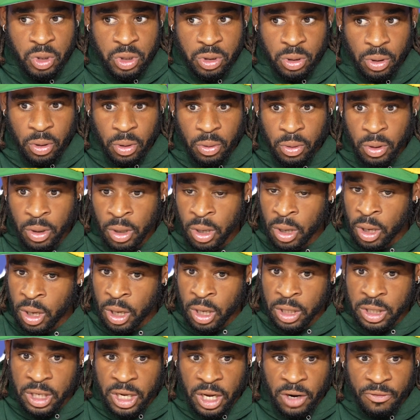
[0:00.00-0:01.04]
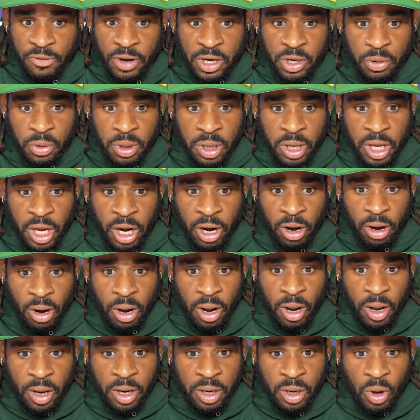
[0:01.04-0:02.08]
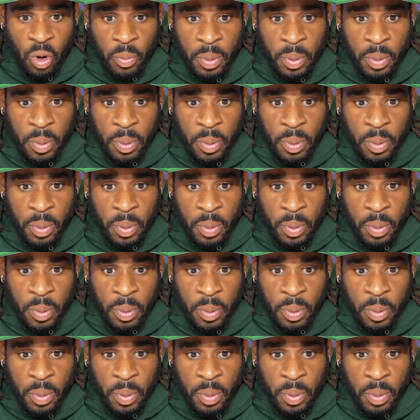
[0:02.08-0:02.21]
So to get a victory here in